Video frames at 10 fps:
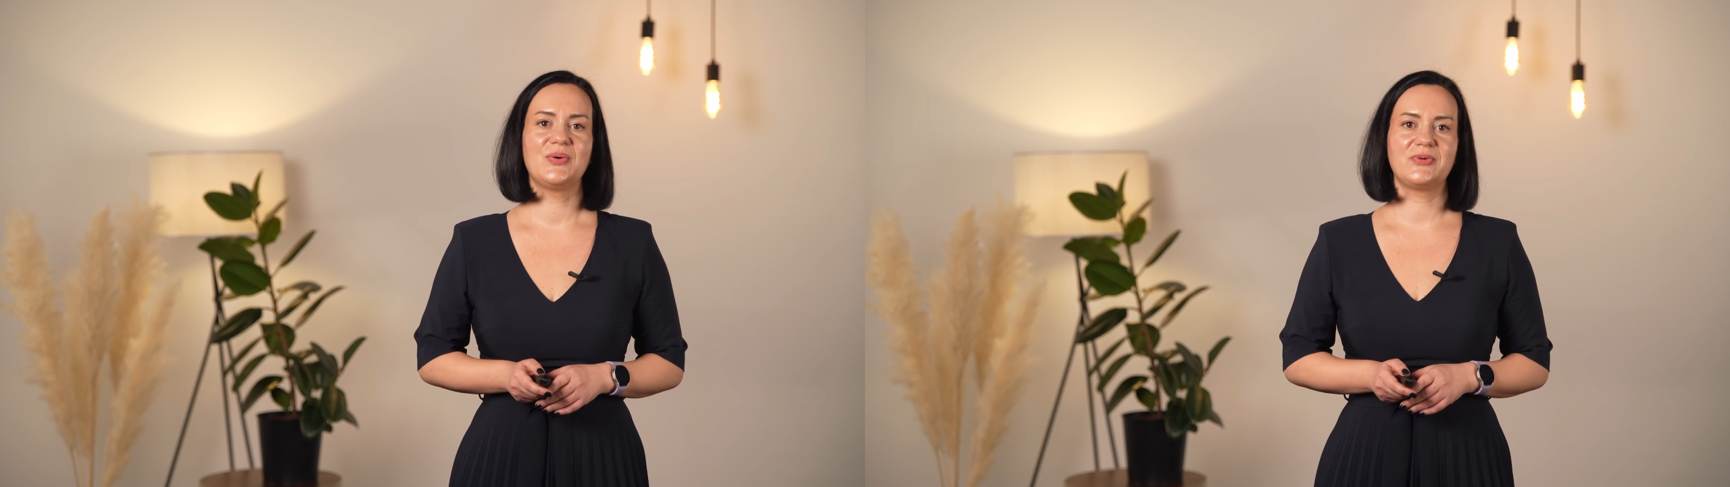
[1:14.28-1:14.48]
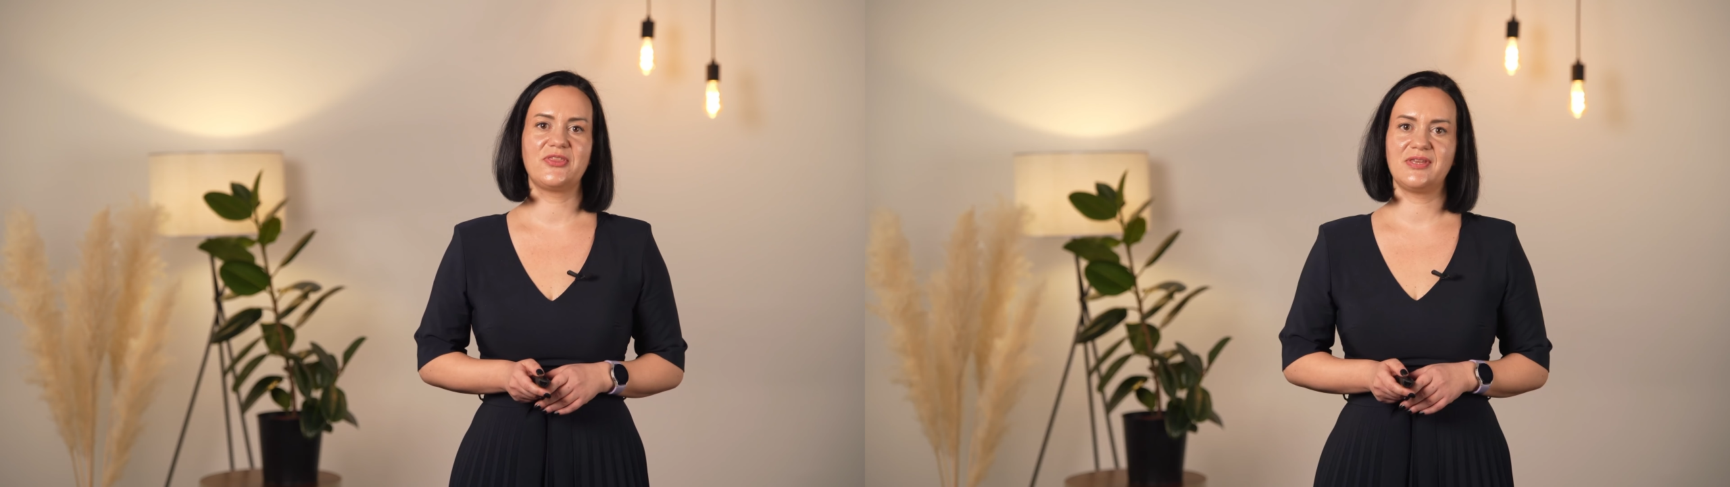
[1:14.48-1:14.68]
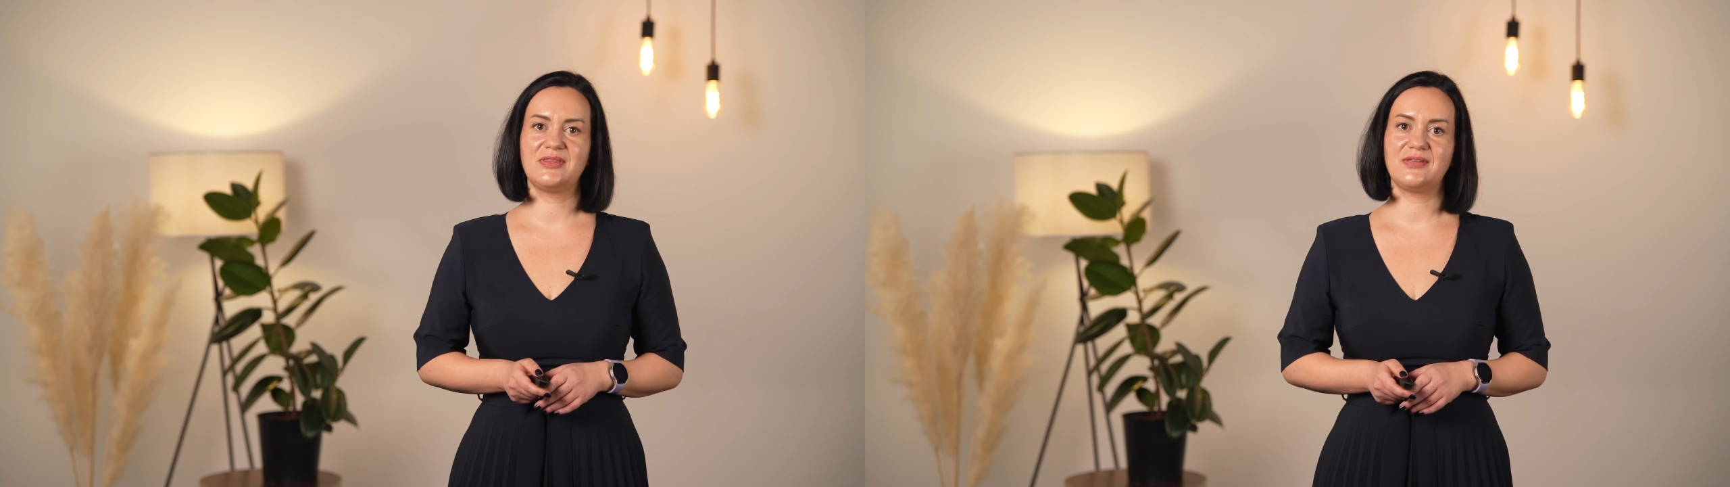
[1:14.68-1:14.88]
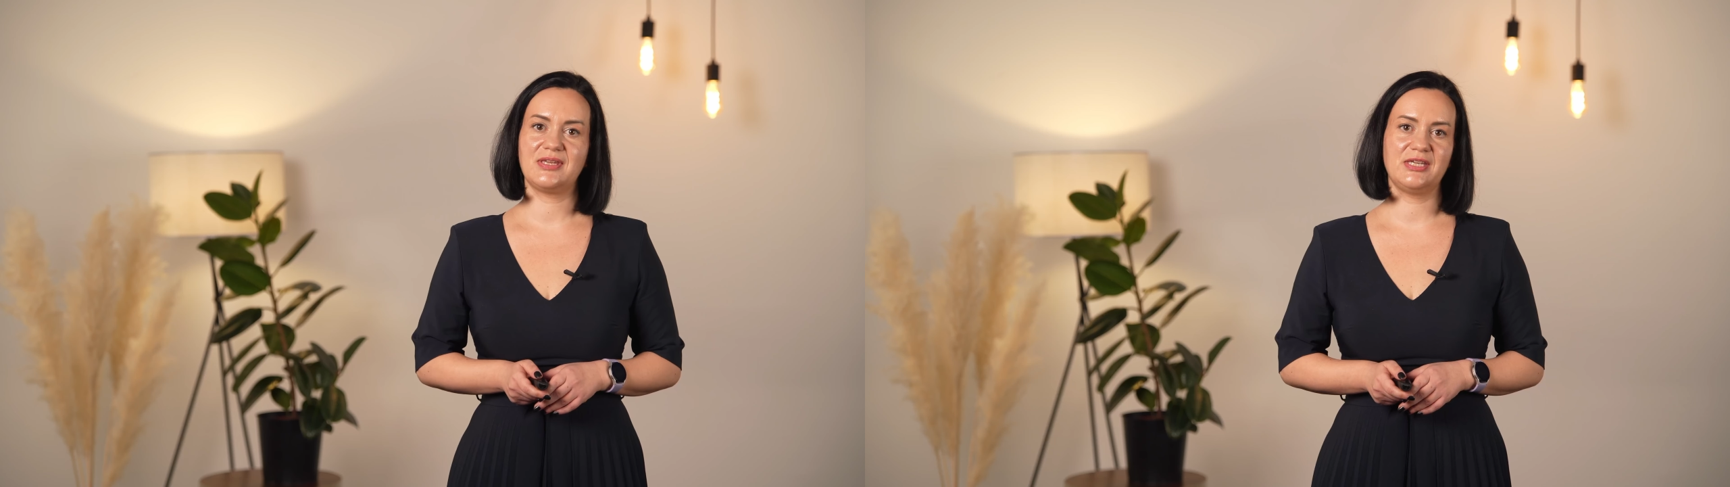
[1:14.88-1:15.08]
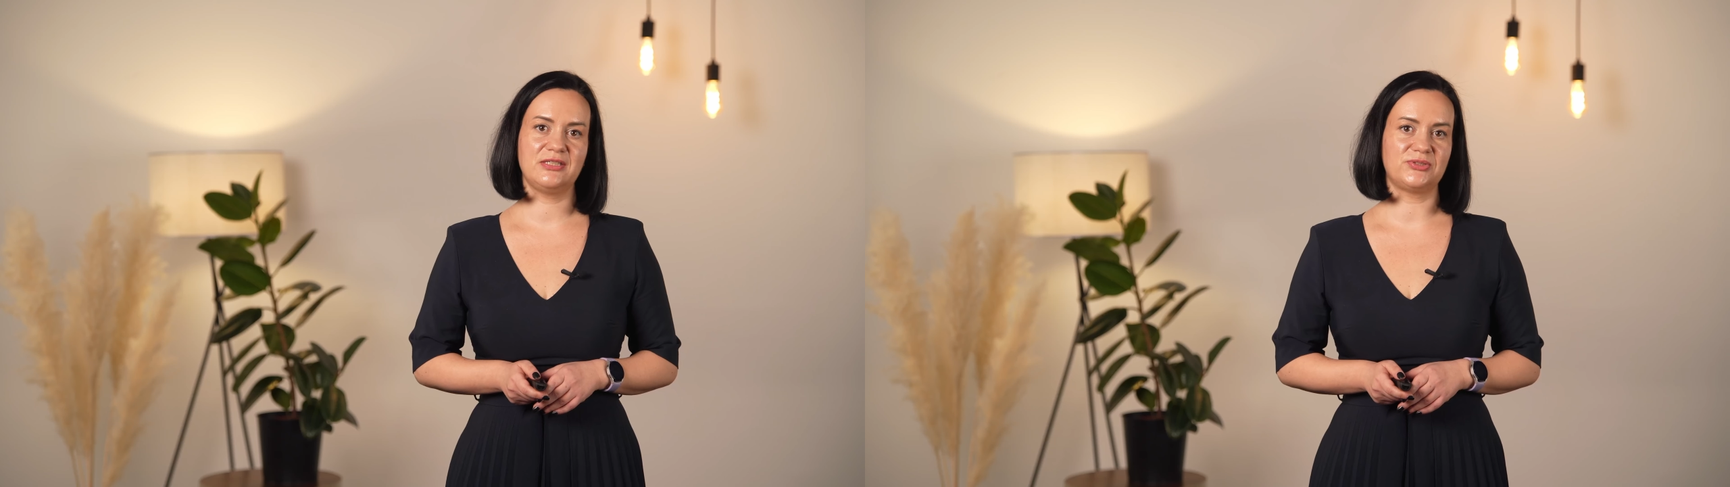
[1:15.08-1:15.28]
Within the
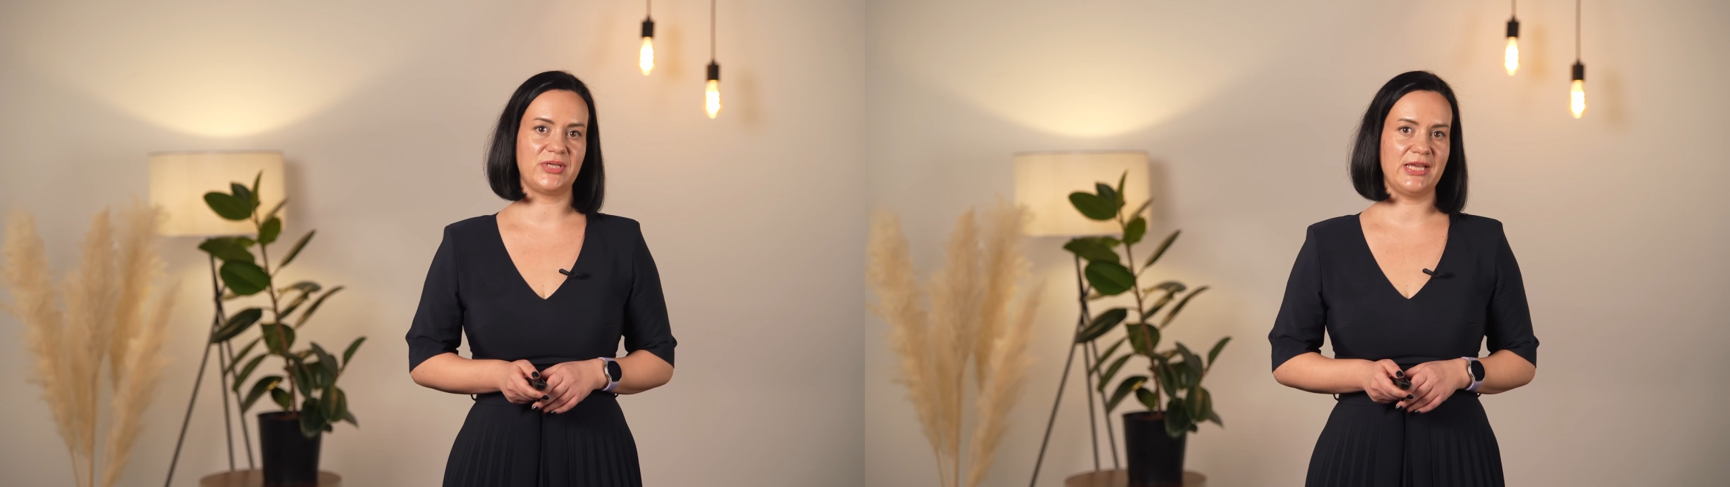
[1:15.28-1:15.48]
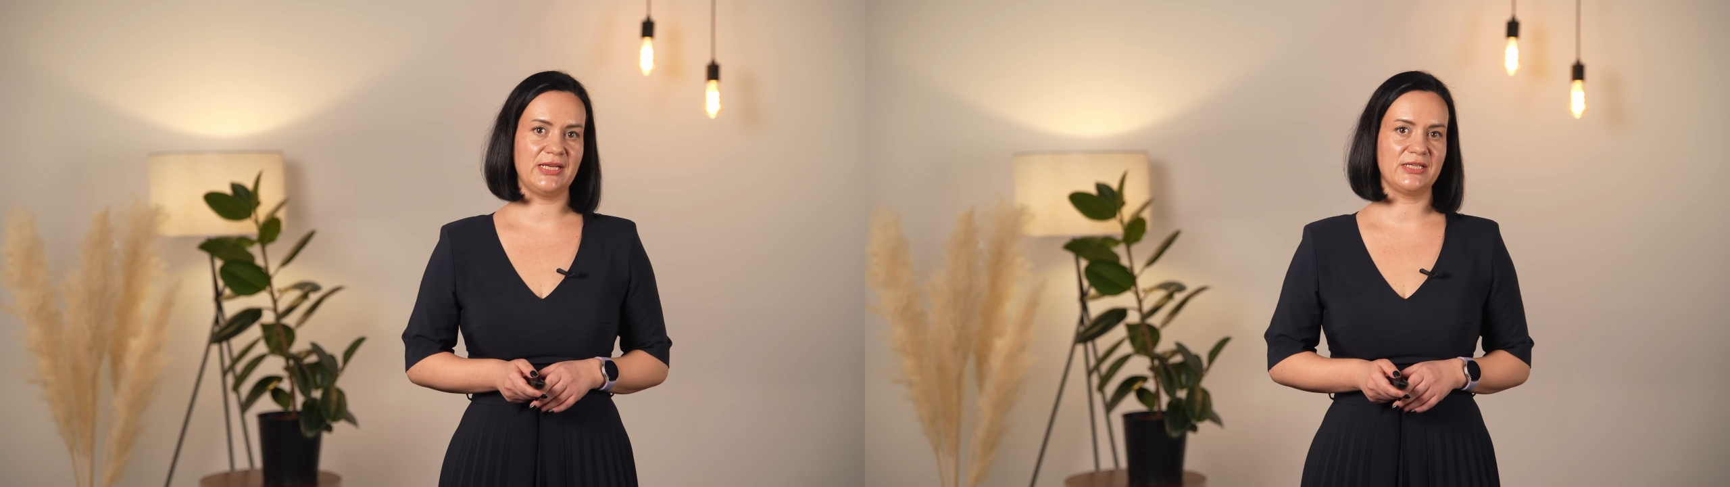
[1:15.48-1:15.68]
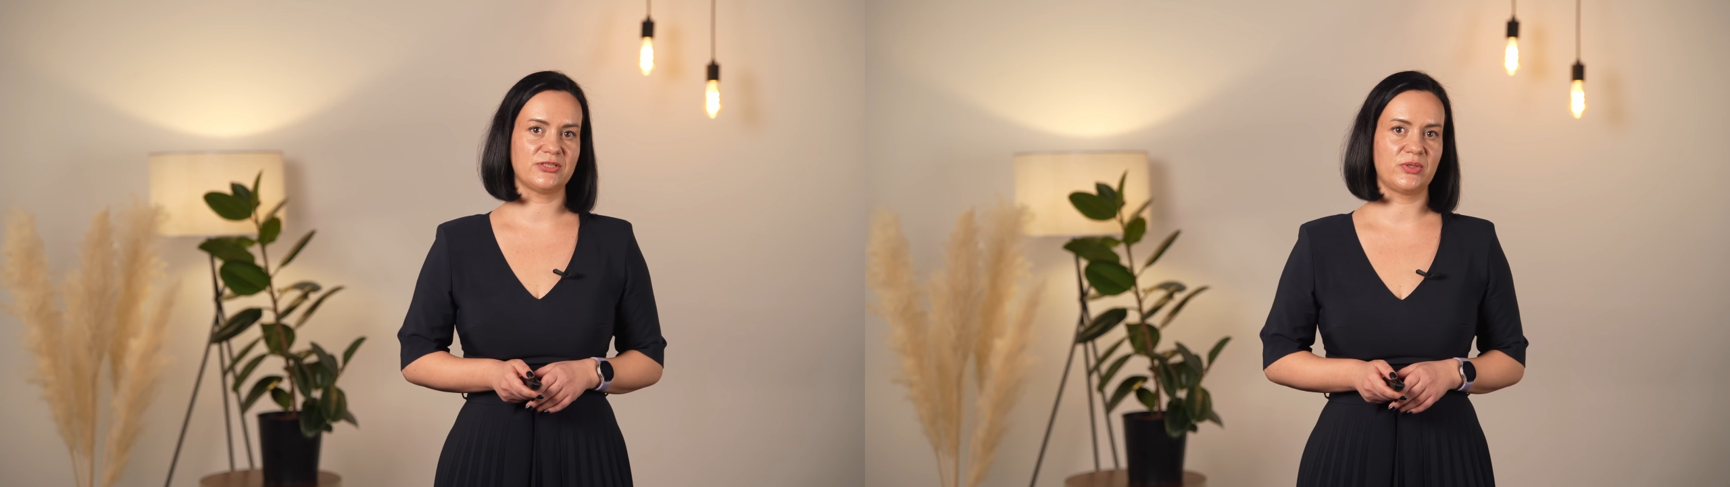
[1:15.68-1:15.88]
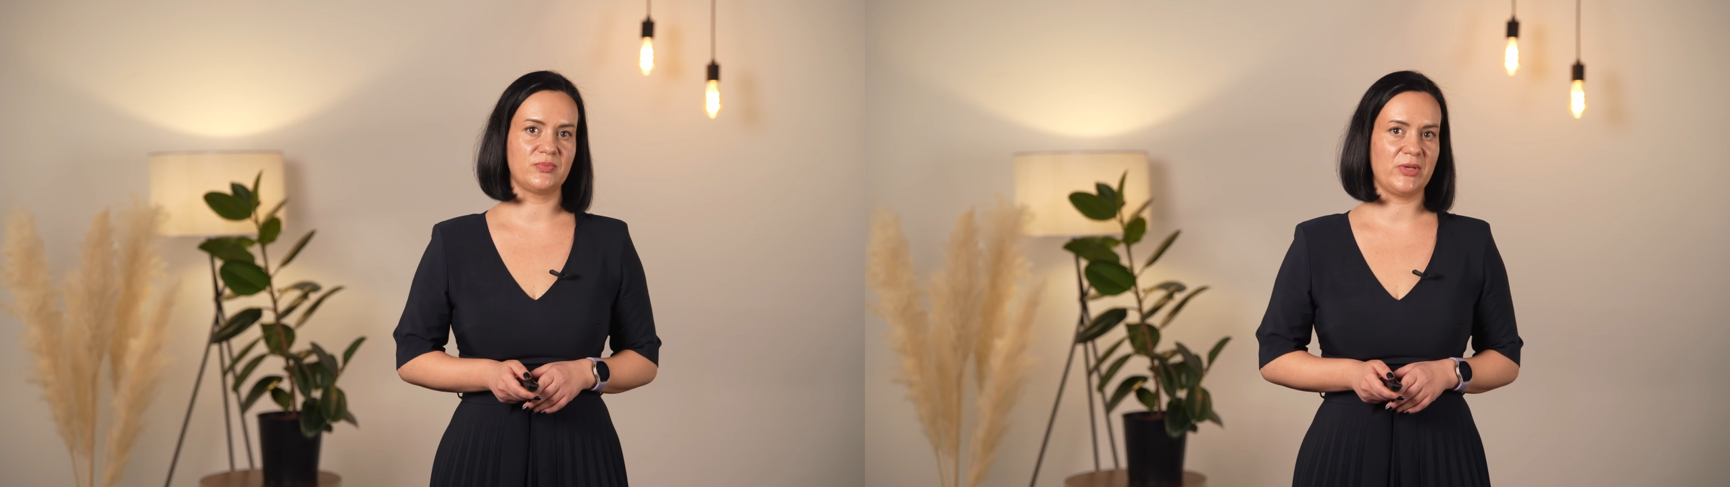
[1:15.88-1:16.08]
e-trainings on